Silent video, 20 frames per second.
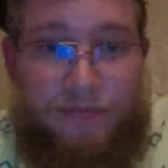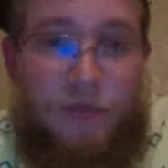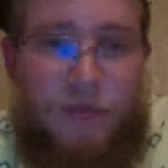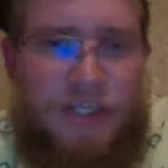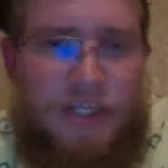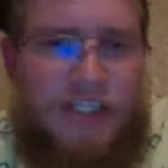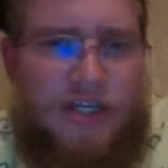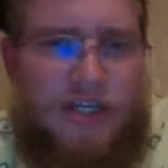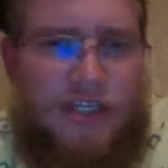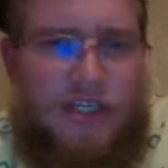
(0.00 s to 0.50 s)

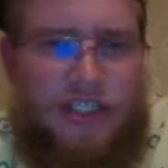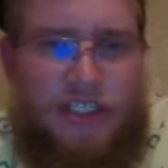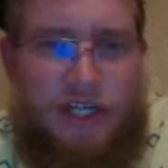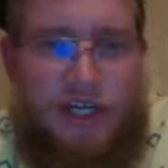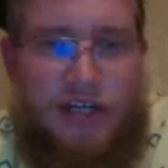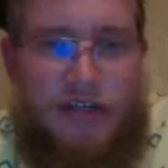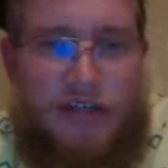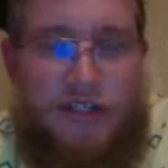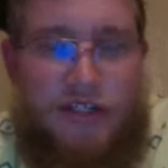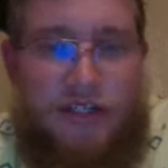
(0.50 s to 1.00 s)
Research
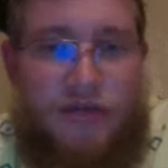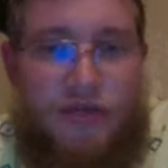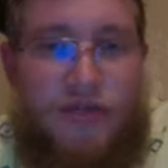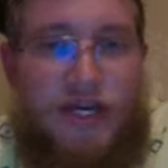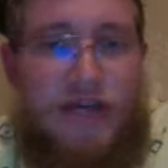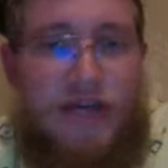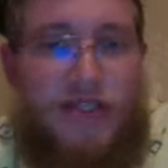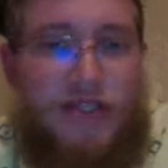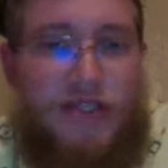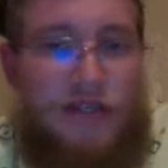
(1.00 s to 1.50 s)
done in
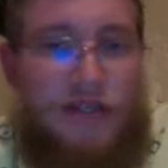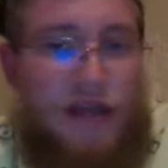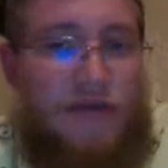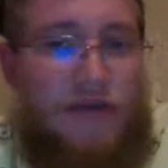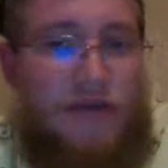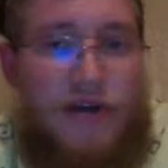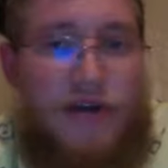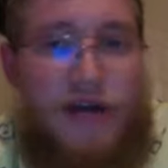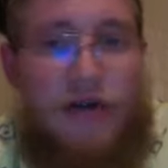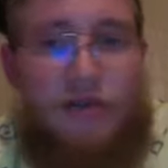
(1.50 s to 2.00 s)

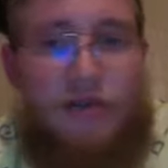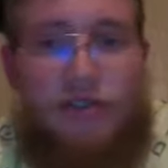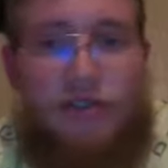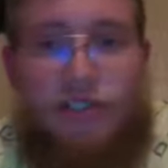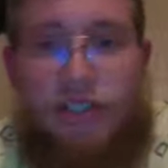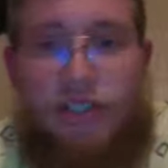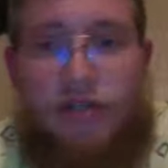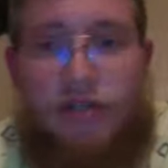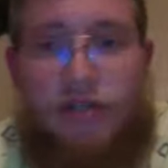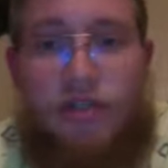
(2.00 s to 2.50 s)
2011 drought
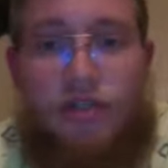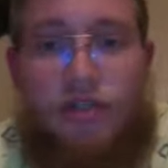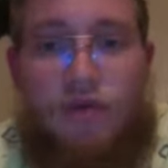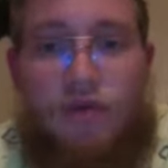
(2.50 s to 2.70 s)
showed the